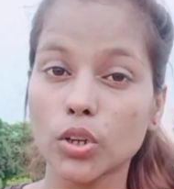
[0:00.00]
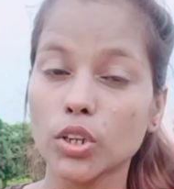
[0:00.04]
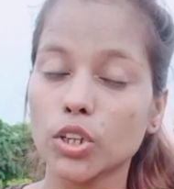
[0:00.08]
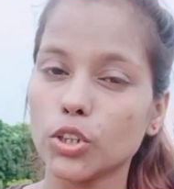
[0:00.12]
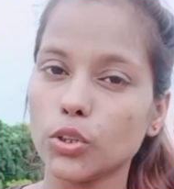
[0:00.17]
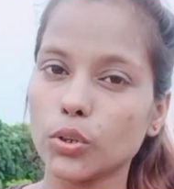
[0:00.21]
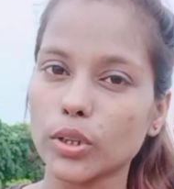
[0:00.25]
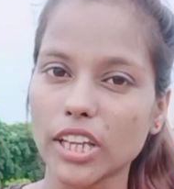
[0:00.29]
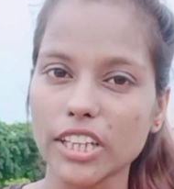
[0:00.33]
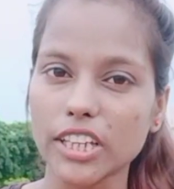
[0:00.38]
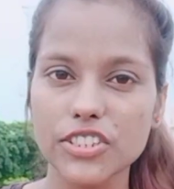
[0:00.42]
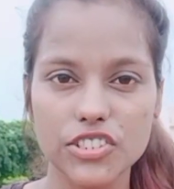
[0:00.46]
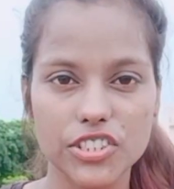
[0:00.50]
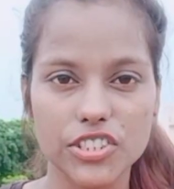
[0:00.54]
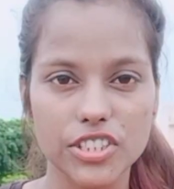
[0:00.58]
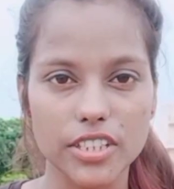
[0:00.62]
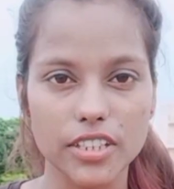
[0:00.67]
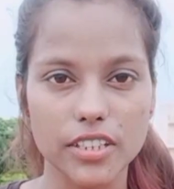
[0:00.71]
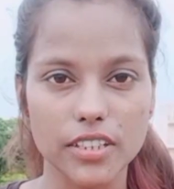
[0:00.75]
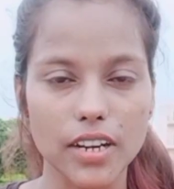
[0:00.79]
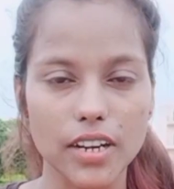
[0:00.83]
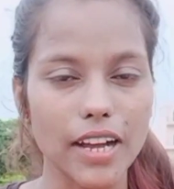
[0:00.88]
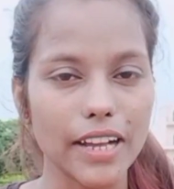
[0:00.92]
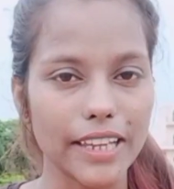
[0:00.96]
you can
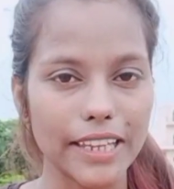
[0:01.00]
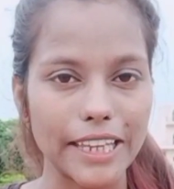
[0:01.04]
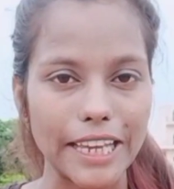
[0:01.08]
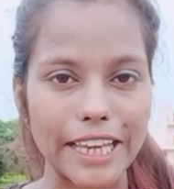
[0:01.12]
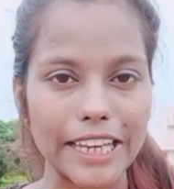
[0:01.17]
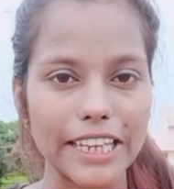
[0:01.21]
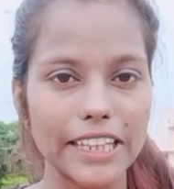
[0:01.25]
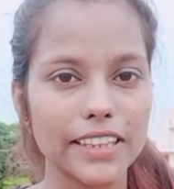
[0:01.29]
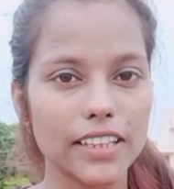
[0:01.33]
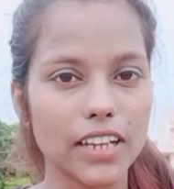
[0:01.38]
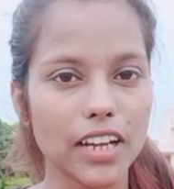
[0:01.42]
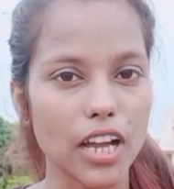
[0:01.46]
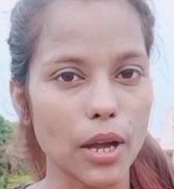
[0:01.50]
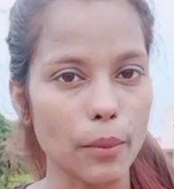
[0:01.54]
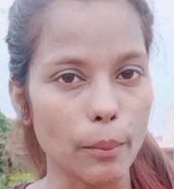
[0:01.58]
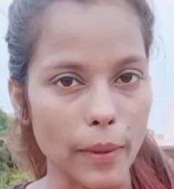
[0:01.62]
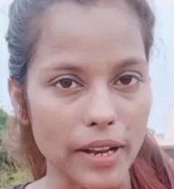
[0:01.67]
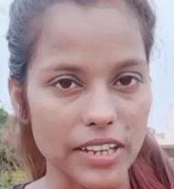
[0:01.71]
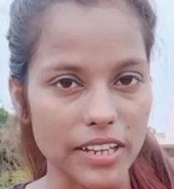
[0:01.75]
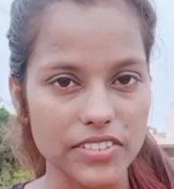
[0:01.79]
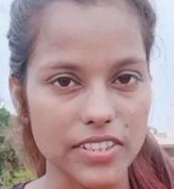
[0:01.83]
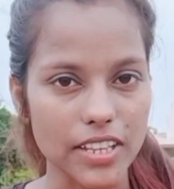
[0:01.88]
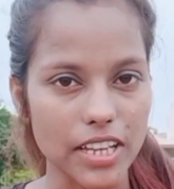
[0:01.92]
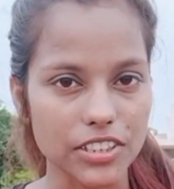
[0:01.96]
share again in the
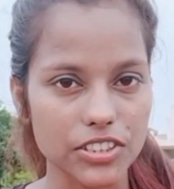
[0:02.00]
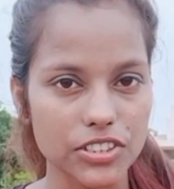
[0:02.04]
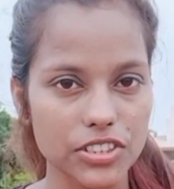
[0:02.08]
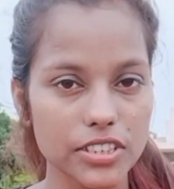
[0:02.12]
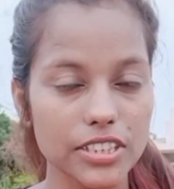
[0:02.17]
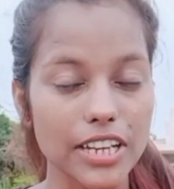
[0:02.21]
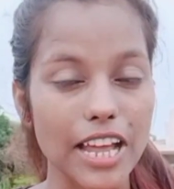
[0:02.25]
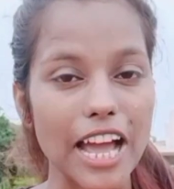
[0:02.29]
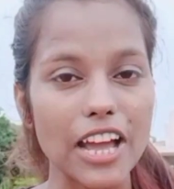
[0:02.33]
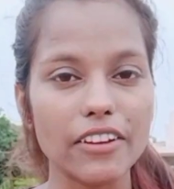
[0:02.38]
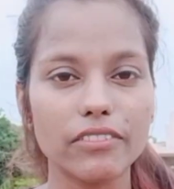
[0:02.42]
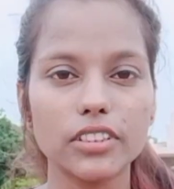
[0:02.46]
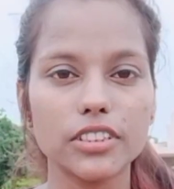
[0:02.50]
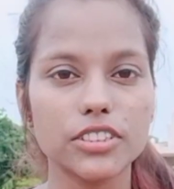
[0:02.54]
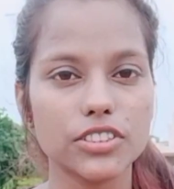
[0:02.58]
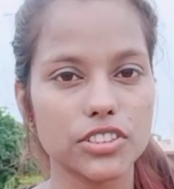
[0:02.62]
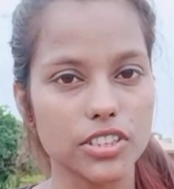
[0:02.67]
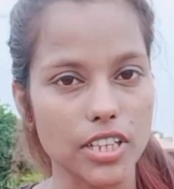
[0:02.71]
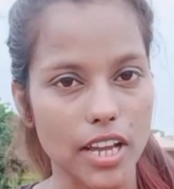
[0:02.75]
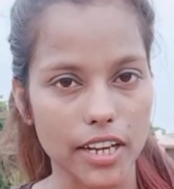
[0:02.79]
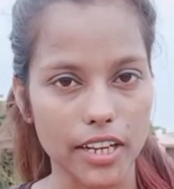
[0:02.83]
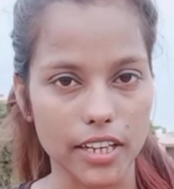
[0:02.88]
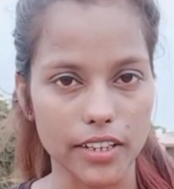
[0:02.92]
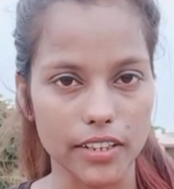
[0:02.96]
comment section. I will
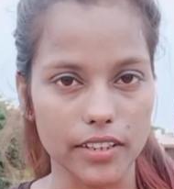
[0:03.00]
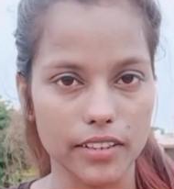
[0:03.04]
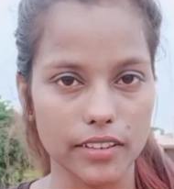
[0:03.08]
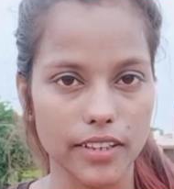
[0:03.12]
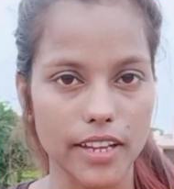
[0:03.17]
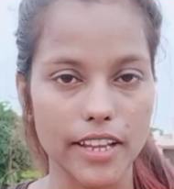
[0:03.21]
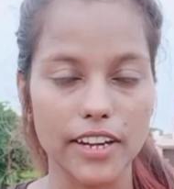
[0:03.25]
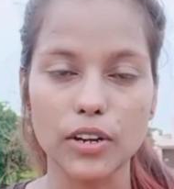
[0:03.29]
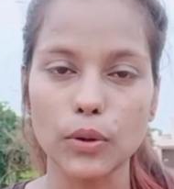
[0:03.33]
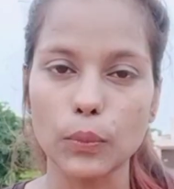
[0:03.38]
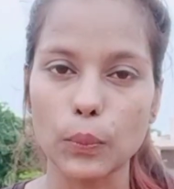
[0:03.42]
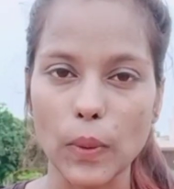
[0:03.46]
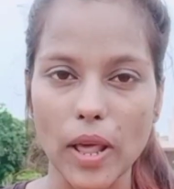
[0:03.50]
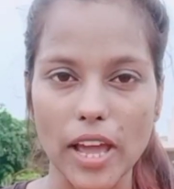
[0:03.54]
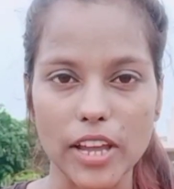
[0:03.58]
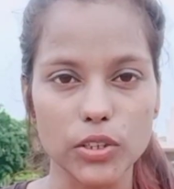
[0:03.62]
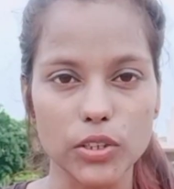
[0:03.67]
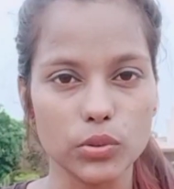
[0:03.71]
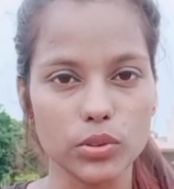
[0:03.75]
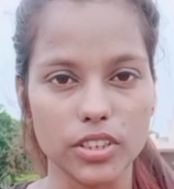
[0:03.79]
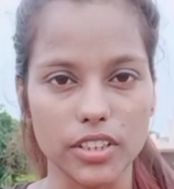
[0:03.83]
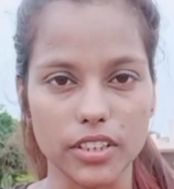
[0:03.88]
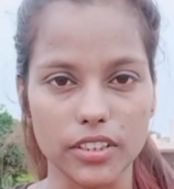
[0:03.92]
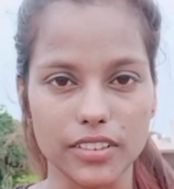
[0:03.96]
check it and reply
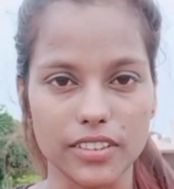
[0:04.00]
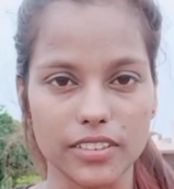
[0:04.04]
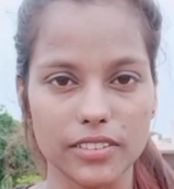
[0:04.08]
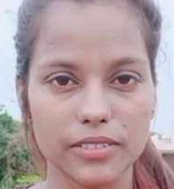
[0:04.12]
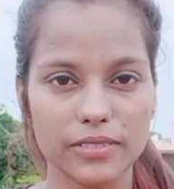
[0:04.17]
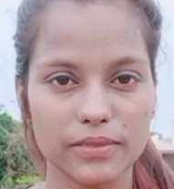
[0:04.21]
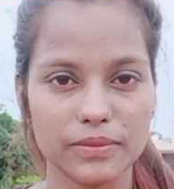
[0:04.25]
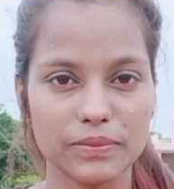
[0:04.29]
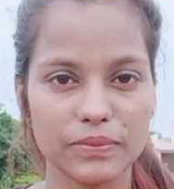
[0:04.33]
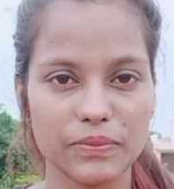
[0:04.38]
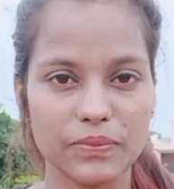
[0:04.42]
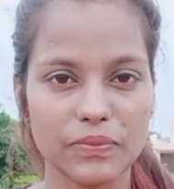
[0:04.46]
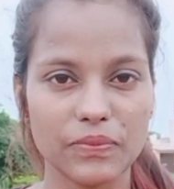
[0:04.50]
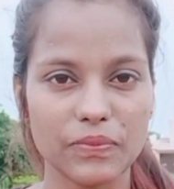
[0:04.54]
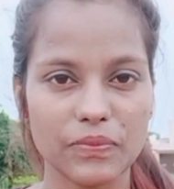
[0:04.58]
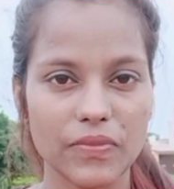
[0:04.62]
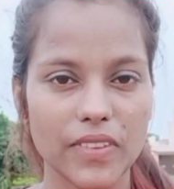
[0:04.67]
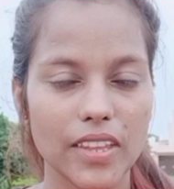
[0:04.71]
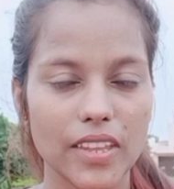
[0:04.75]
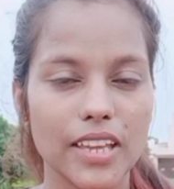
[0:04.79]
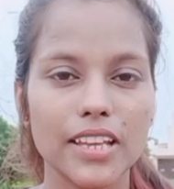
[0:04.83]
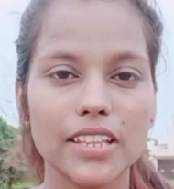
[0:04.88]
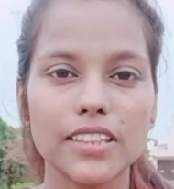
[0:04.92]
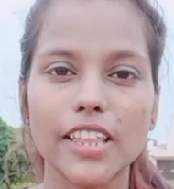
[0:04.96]
you there.
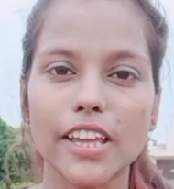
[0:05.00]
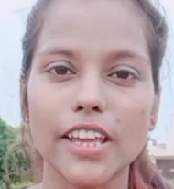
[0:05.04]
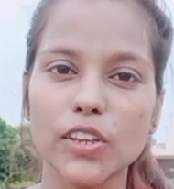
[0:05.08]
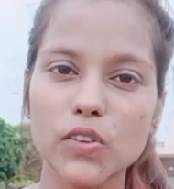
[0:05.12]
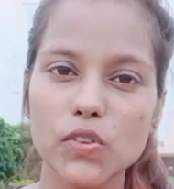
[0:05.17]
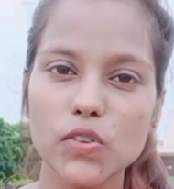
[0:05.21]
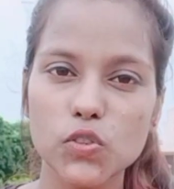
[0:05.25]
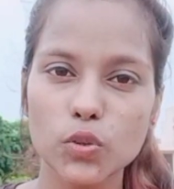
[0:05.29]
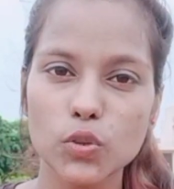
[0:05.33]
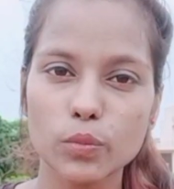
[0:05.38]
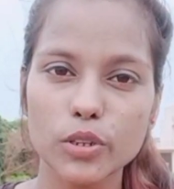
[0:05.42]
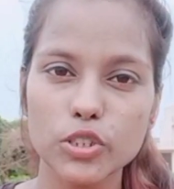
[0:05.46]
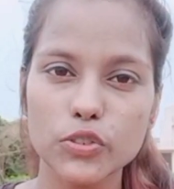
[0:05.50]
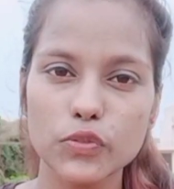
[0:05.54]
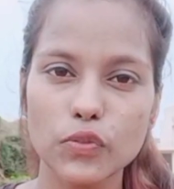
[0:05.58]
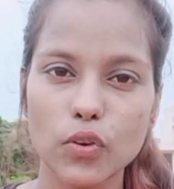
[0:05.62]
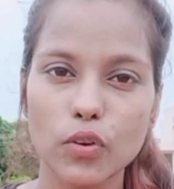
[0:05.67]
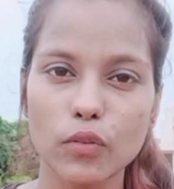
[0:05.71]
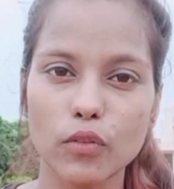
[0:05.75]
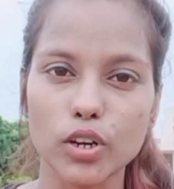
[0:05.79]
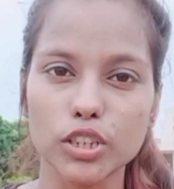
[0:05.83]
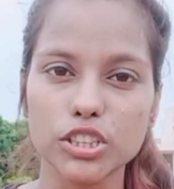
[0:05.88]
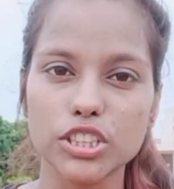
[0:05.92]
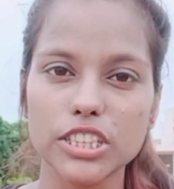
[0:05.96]
Thank you so much for
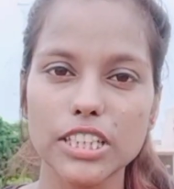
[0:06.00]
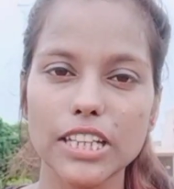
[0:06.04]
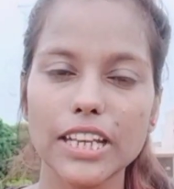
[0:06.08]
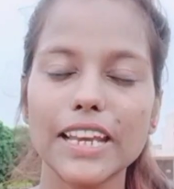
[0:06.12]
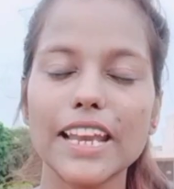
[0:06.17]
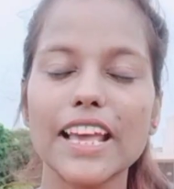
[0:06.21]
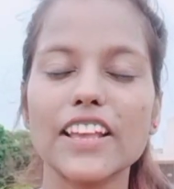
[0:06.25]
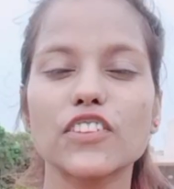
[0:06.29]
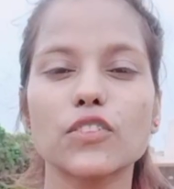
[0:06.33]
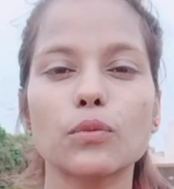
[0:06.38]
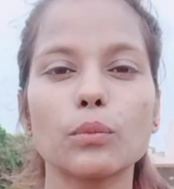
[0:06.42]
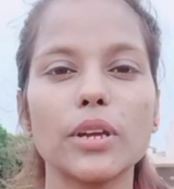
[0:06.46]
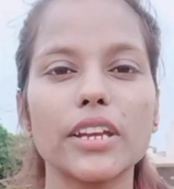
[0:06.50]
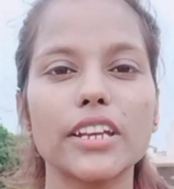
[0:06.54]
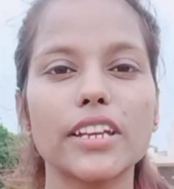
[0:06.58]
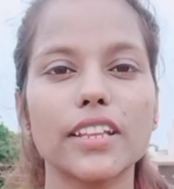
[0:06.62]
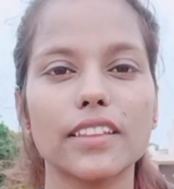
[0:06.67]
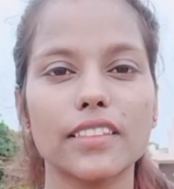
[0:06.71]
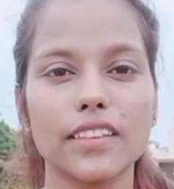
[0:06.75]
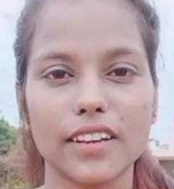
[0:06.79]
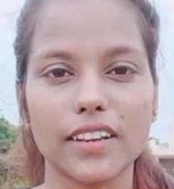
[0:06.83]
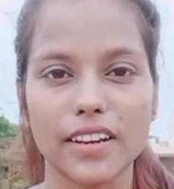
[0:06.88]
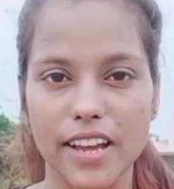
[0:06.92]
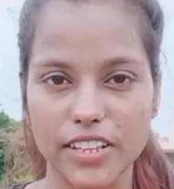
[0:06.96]
watching. Let's meet
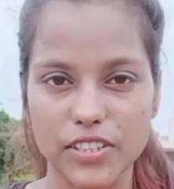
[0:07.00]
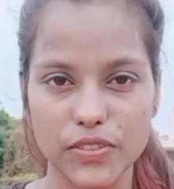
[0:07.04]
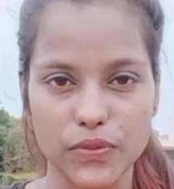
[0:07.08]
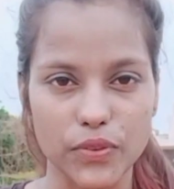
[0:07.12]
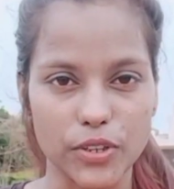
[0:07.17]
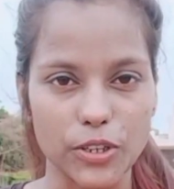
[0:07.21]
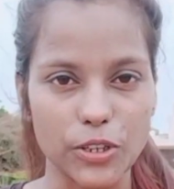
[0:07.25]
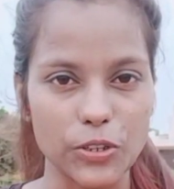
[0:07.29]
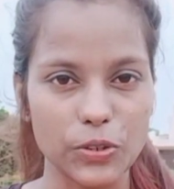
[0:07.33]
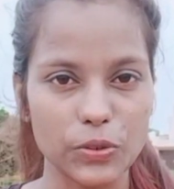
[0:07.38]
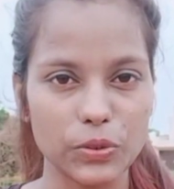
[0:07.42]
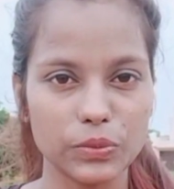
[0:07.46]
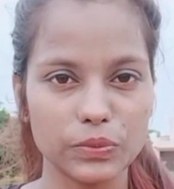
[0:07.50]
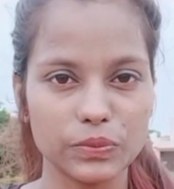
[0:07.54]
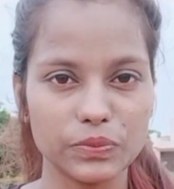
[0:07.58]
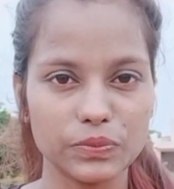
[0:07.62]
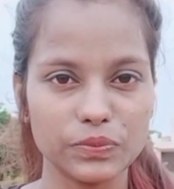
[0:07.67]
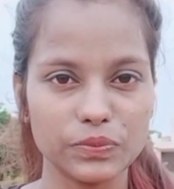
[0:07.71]
in the next video.